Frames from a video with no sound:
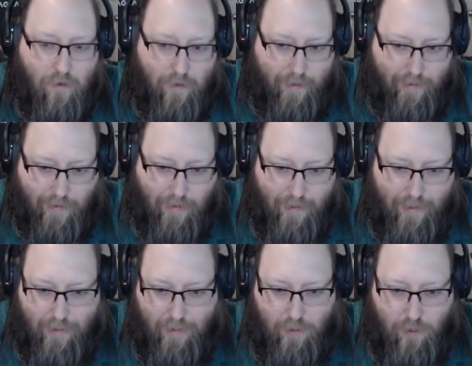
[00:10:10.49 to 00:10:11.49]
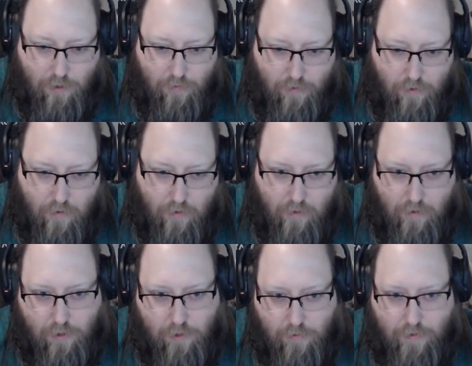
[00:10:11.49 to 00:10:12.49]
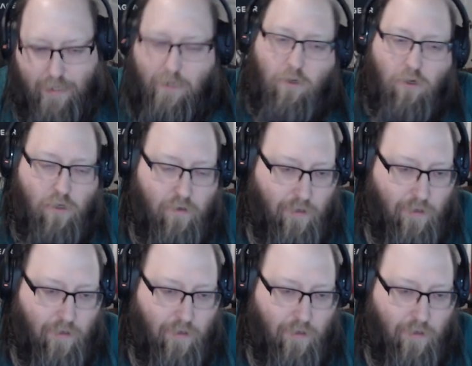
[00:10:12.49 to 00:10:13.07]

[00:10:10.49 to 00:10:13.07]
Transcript: it's a 2D engine.